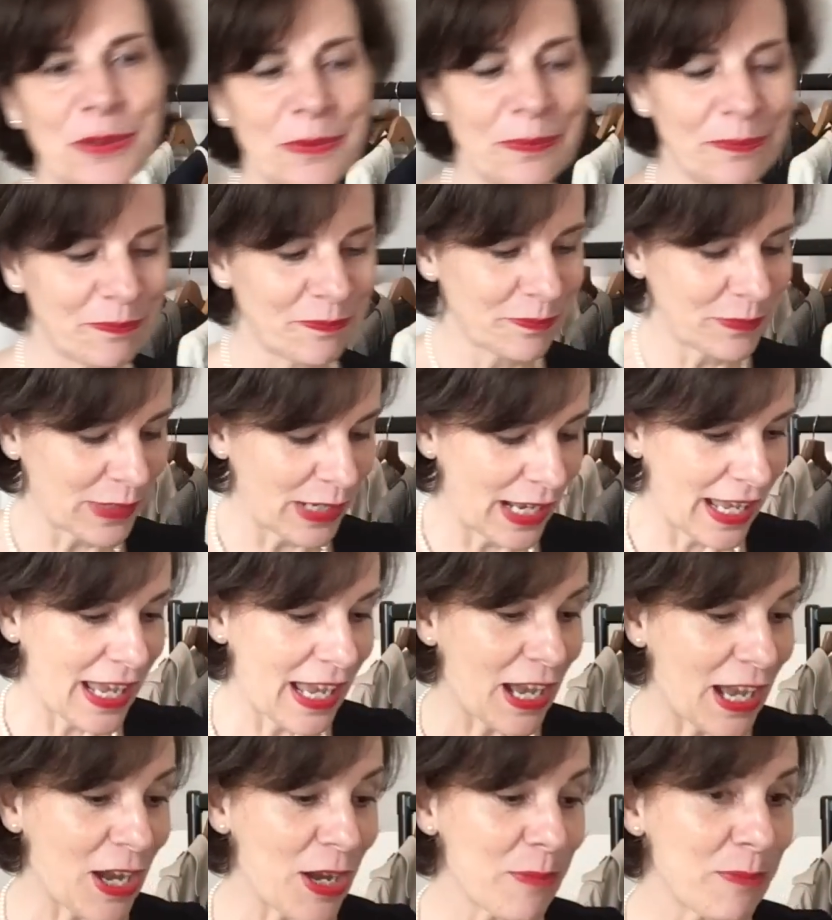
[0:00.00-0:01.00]
are
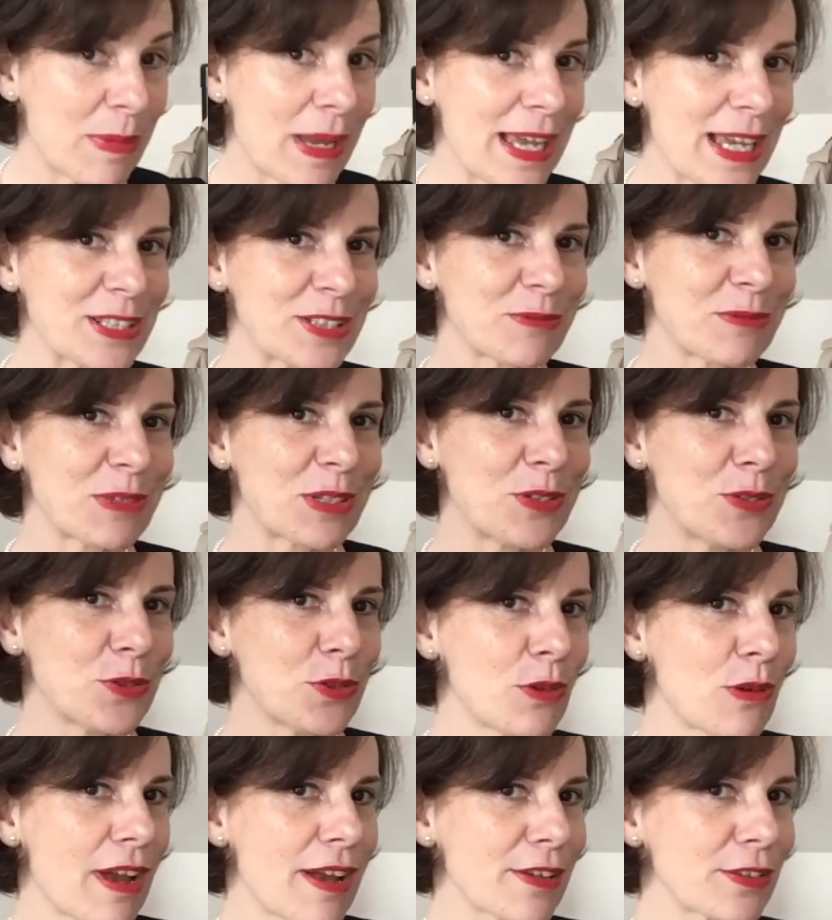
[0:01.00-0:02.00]
bags when you go
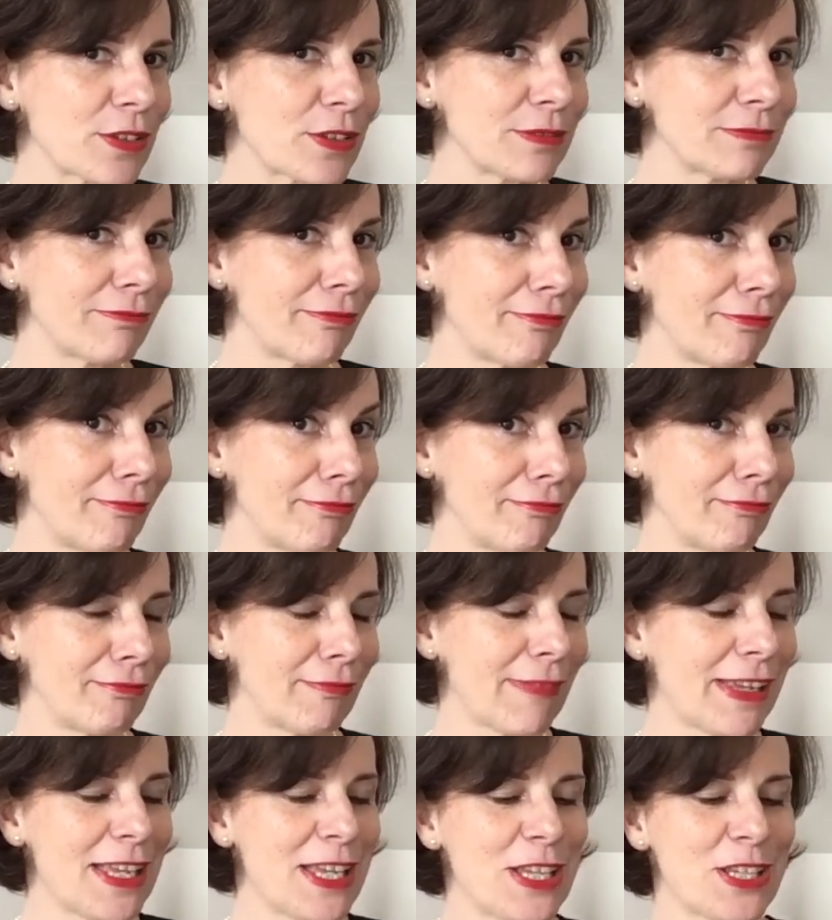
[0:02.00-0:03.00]
out. So
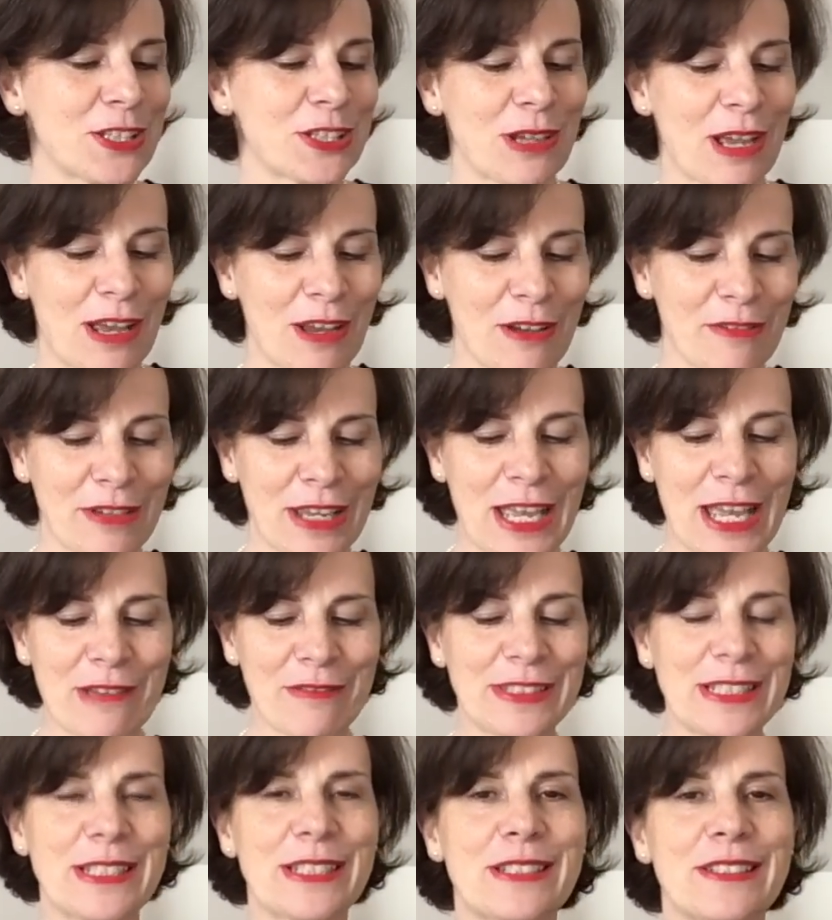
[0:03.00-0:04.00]
I have this
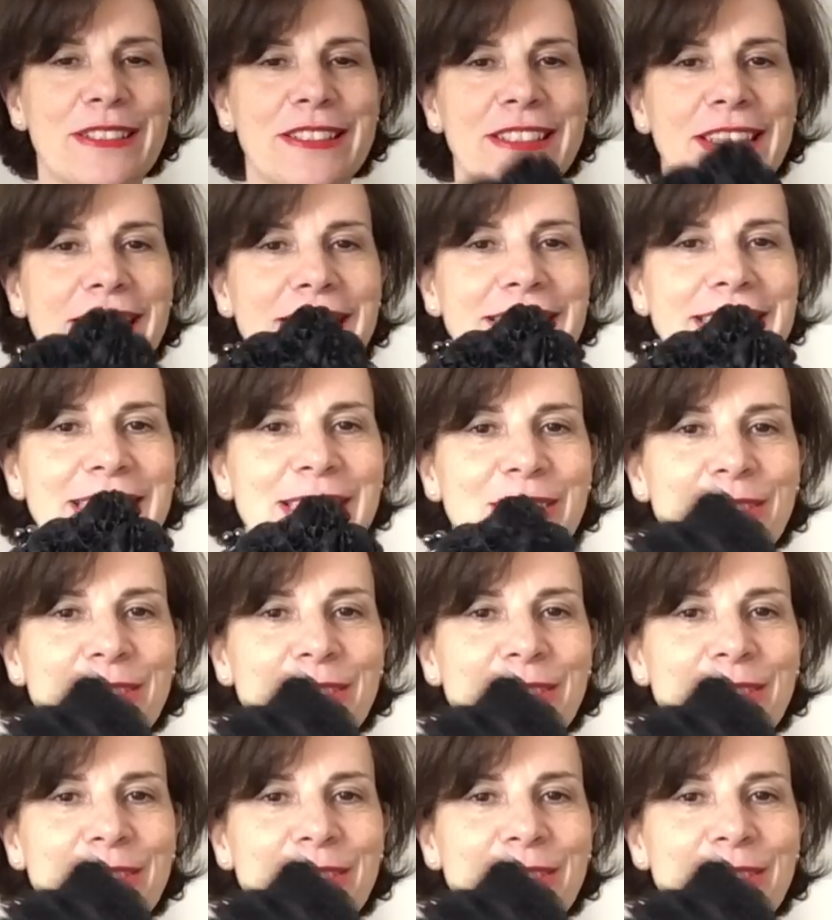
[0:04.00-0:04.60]
tiny little one,